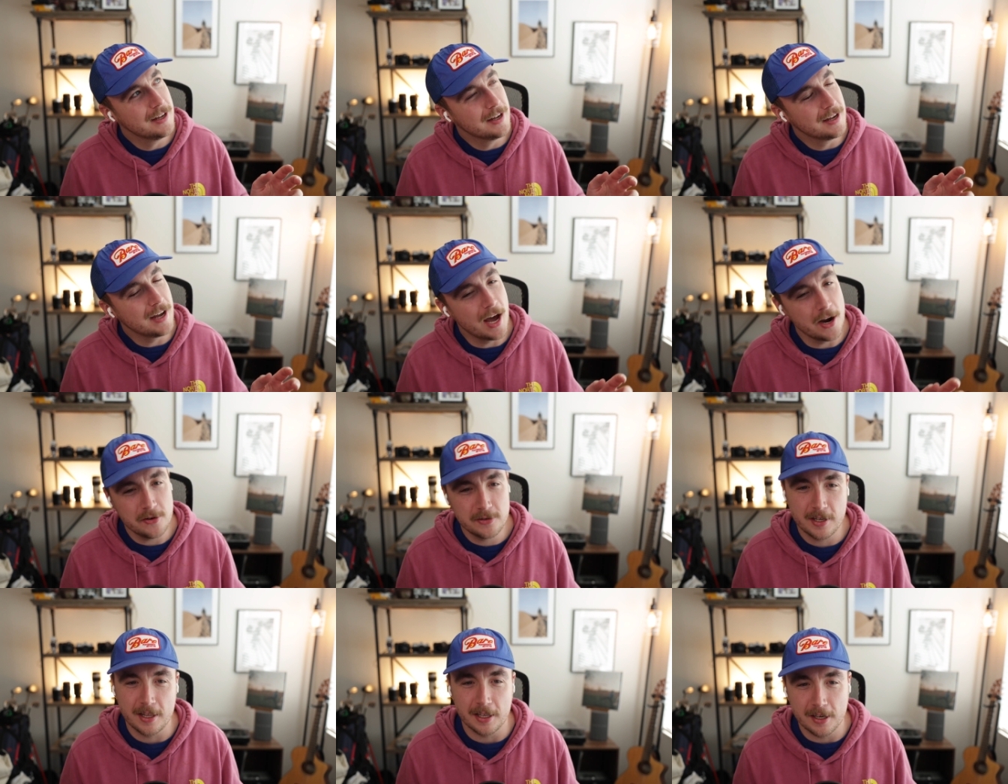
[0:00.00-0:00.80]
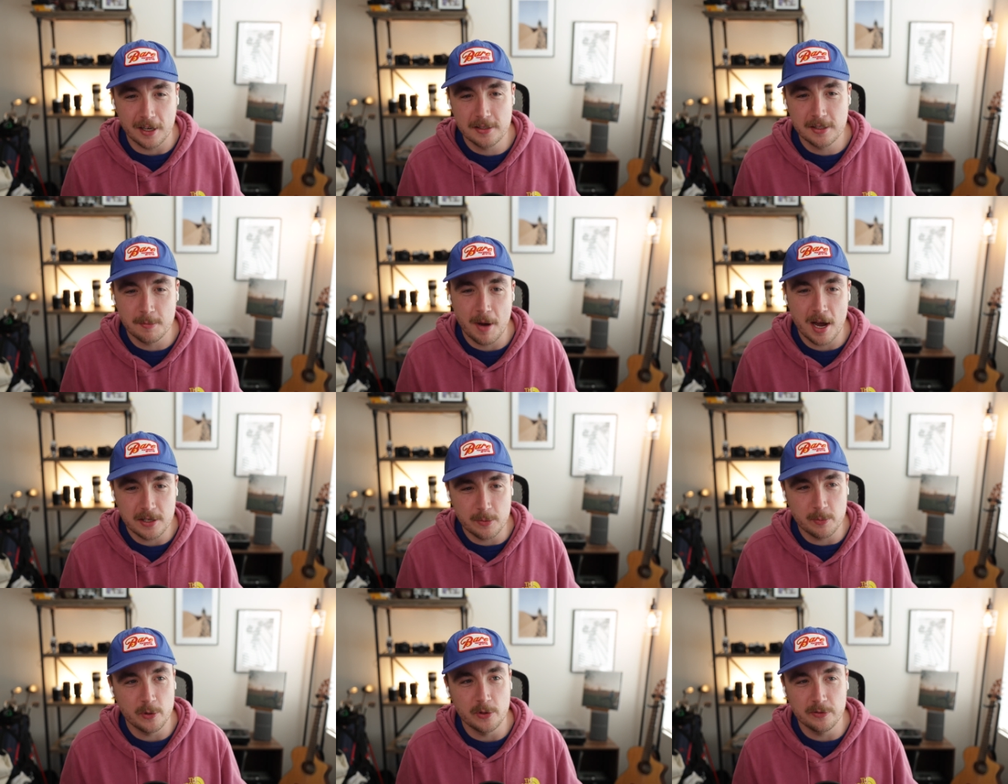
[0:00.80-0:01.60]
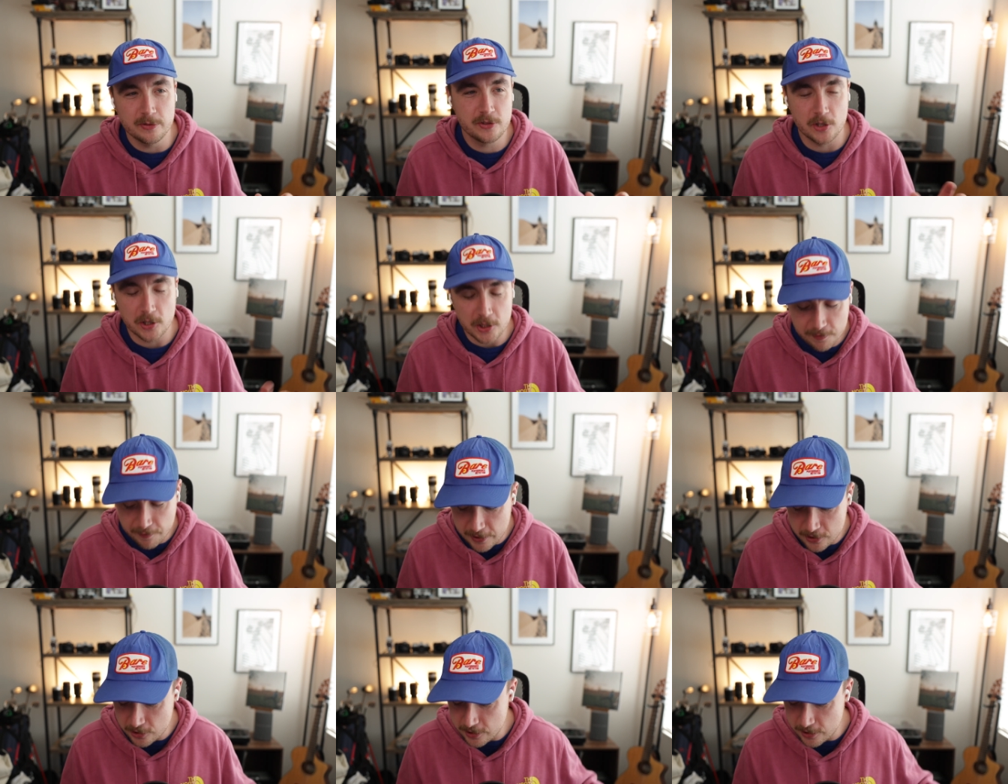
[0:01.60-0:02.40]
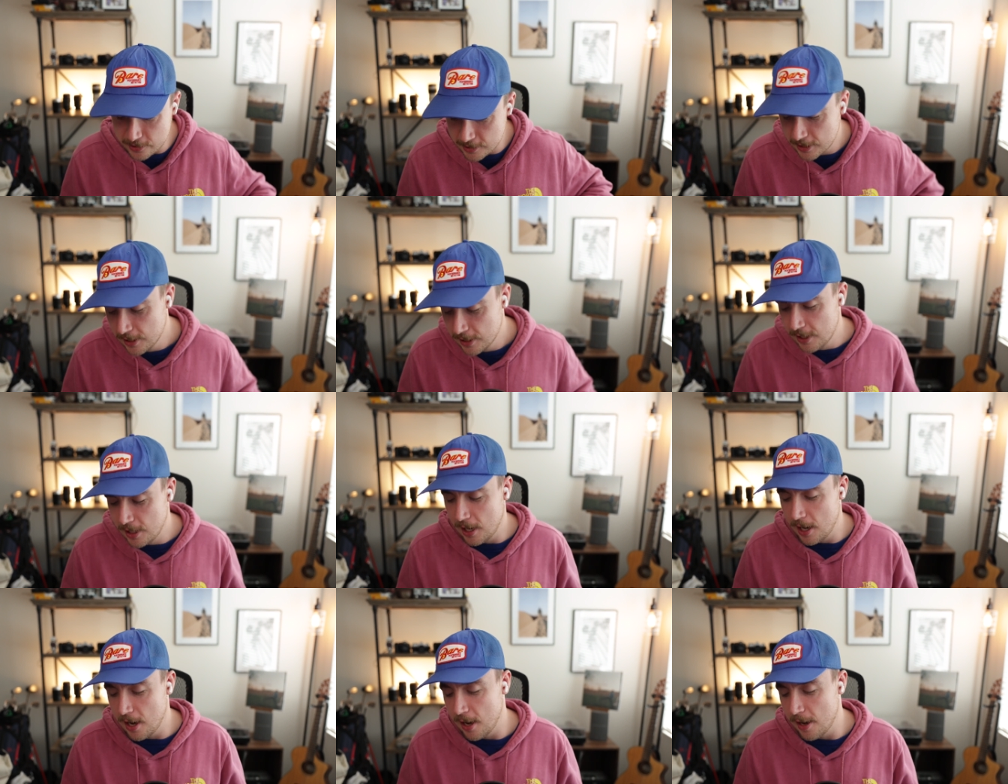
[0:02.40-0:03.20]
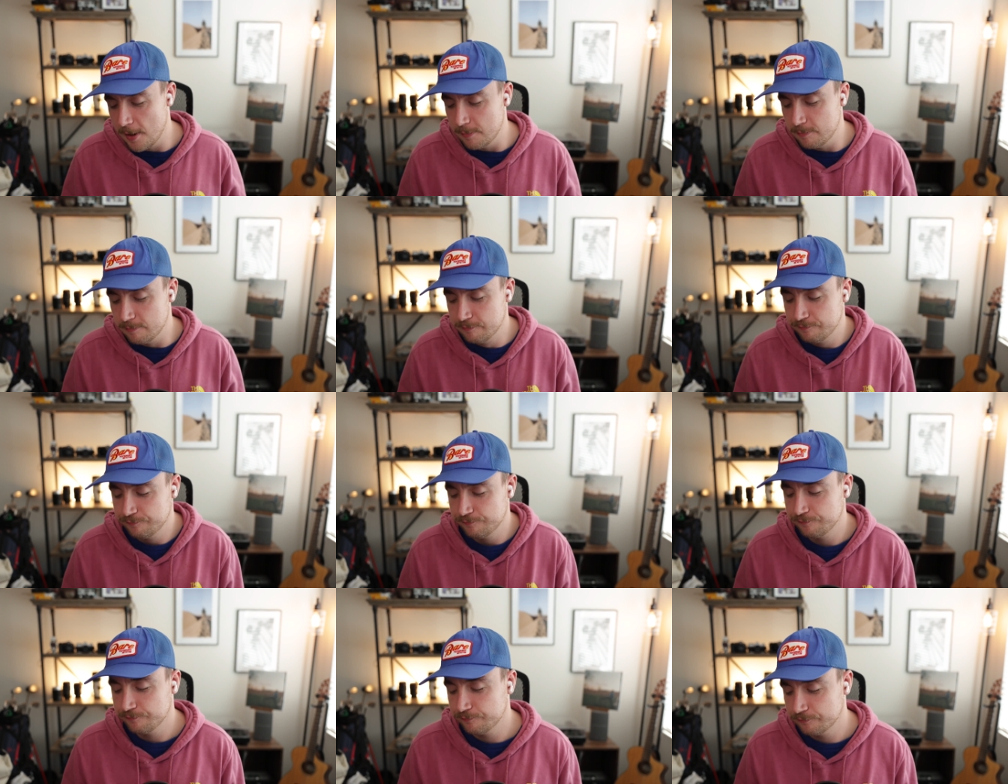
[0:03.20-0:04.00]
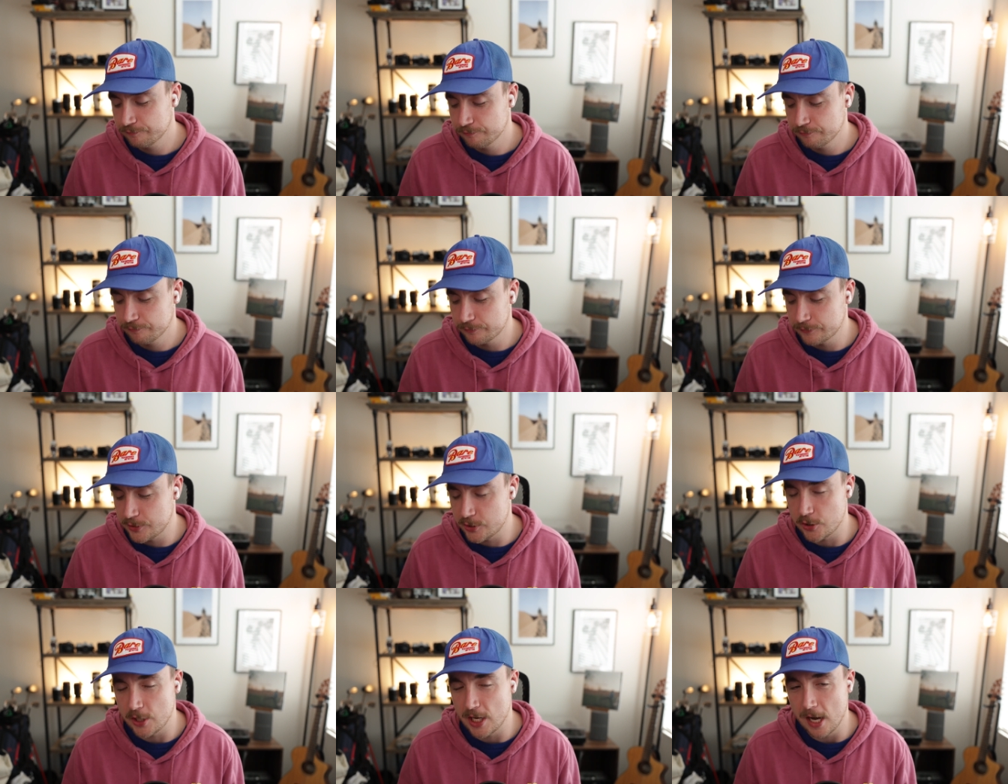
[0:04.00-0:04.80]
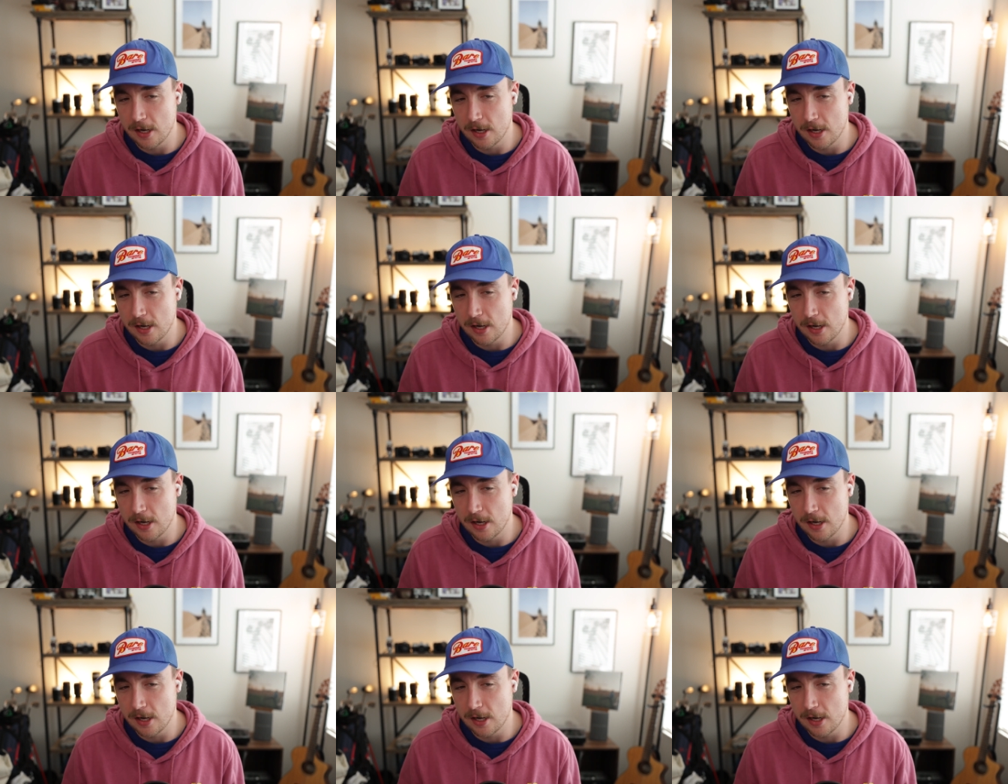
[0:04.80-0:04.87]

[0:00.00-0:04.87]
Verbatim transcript: how do you say that customizable search features um, so yeah